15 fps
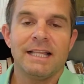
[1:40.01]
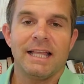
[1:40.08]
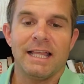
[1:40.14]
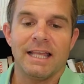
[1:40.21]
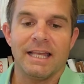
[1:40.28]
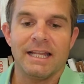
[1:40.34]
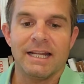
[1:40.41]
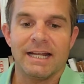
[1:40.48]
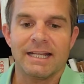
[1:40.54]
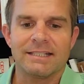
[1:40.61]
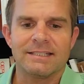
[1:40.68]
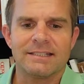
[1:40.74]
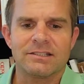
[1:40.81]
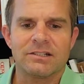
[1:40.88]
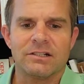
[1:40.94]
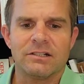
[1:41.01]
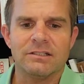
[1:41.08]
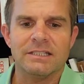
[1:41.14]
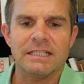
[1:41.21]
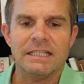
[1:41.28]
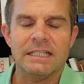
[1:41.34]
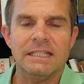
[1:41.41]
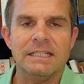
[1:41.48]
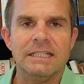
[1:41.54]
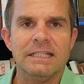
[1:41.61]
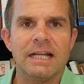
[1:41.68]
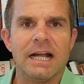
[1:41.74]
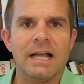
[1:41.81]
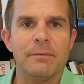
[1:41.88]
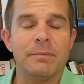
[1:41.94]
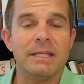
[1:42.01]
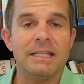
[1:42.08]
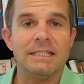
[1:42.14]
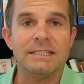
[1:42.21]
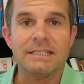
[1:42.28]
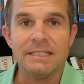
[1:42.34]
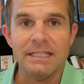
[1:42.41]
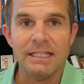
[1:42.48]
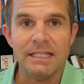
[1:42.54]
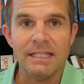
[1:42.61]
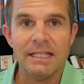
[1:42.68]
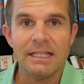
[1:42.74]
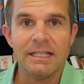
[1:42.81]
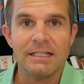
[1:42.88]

and I guess that's called the EDIPC.